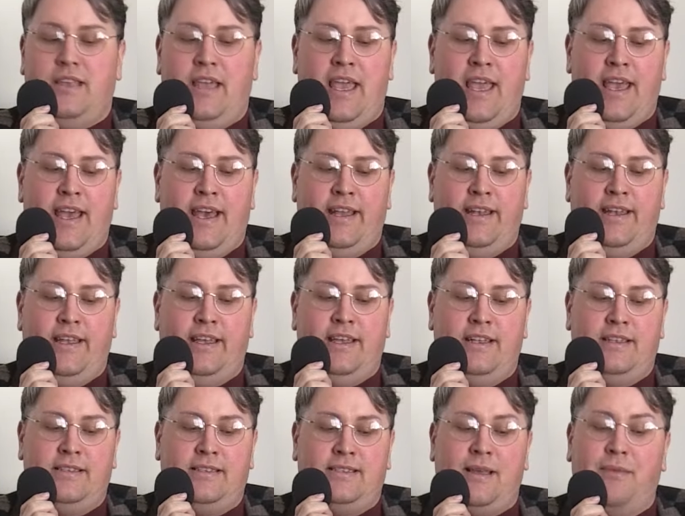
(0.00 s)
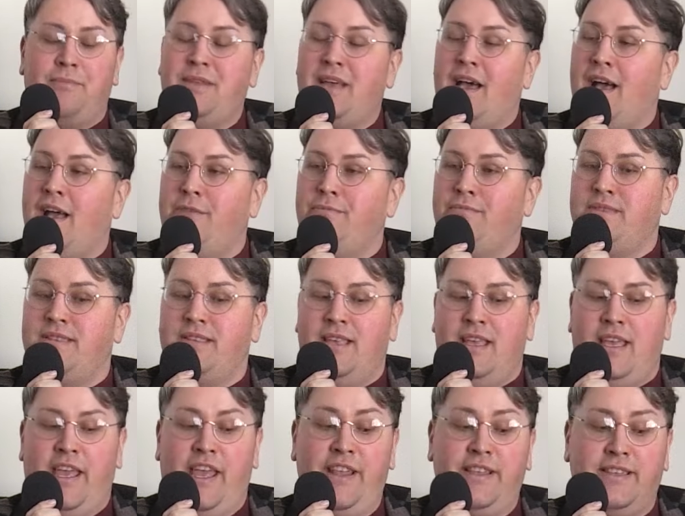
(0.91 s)
And sometimes
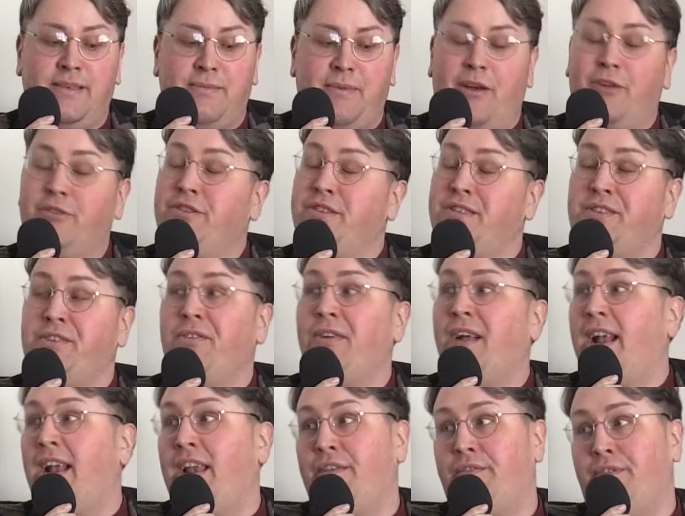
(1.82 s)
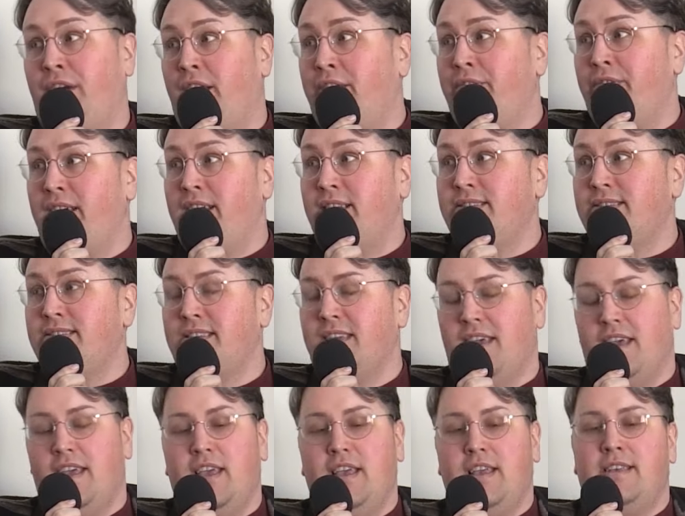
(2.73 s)
it's about just creating fun events.
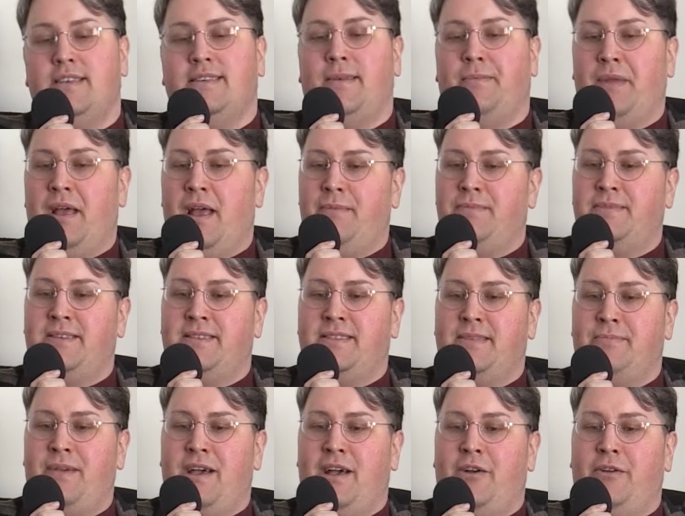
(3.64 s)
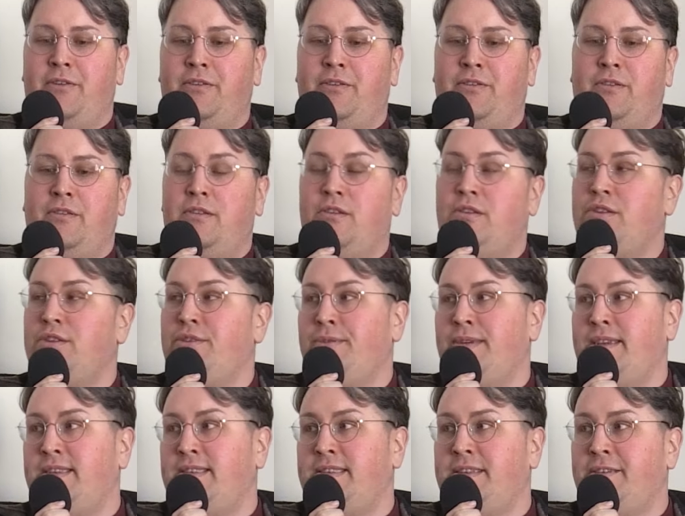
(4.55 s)
Sometimes it's about
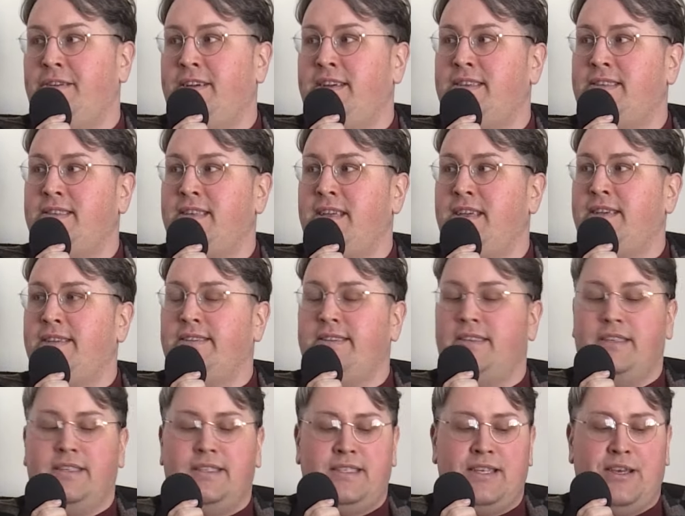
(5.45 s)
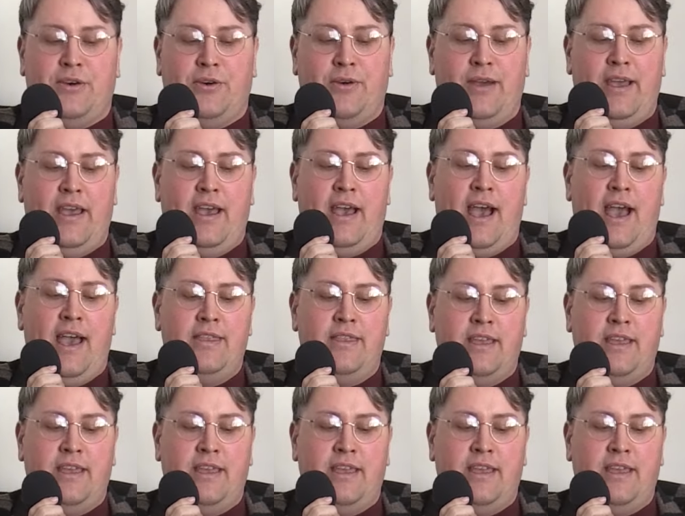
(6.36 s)
doing serious things. So I